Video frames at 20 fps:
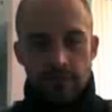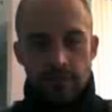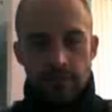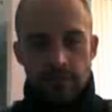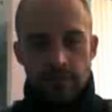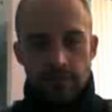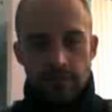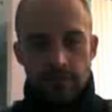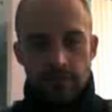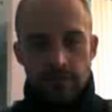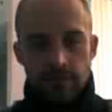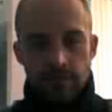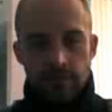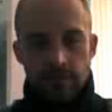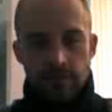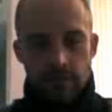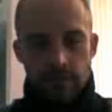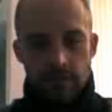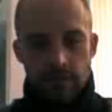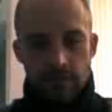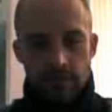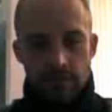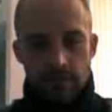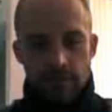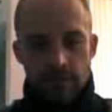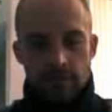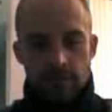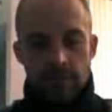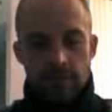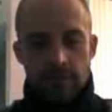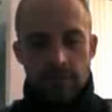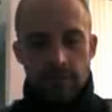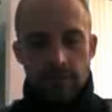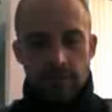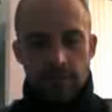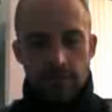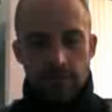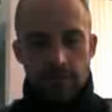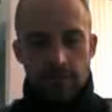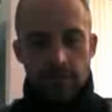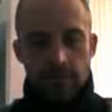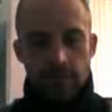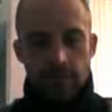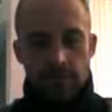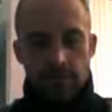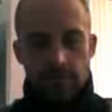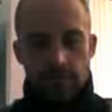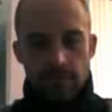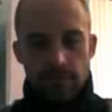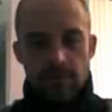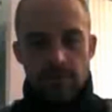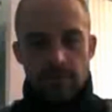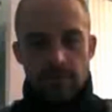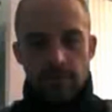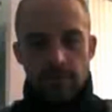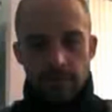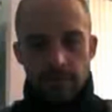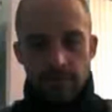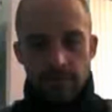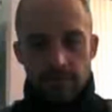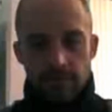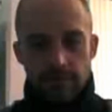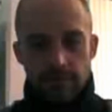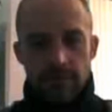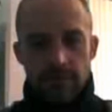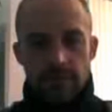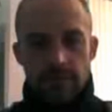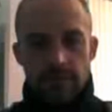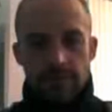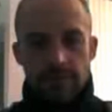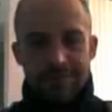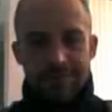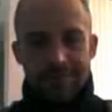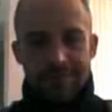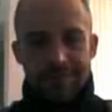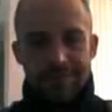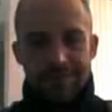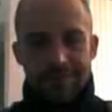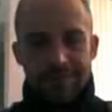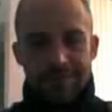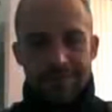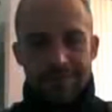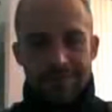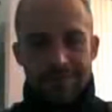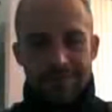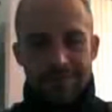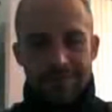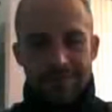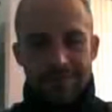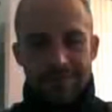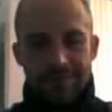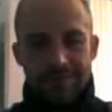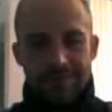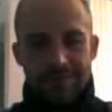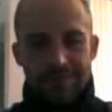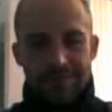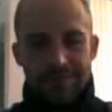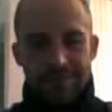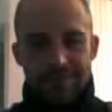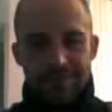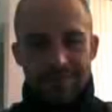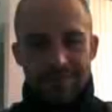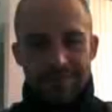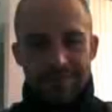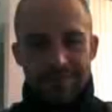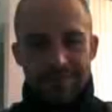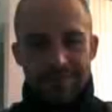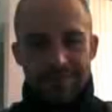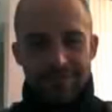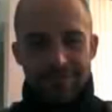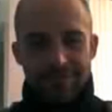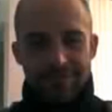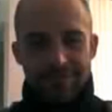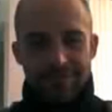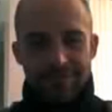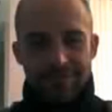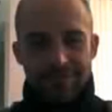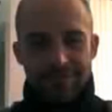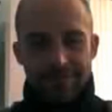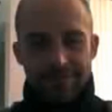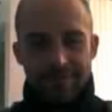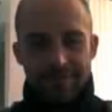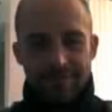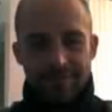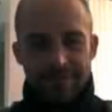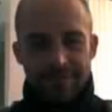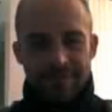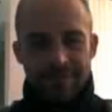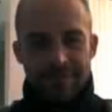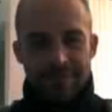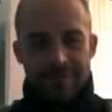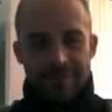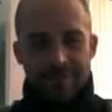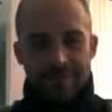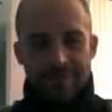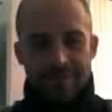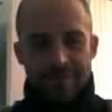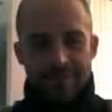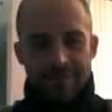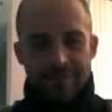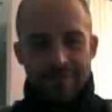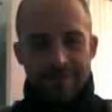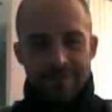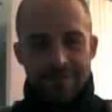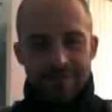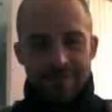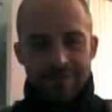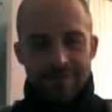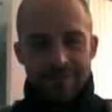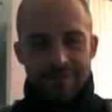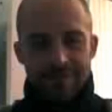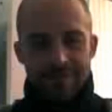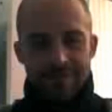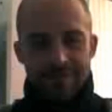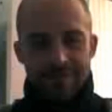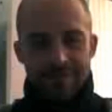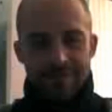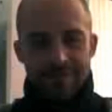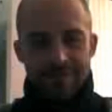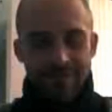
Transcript: No words are spoken by the person on screen.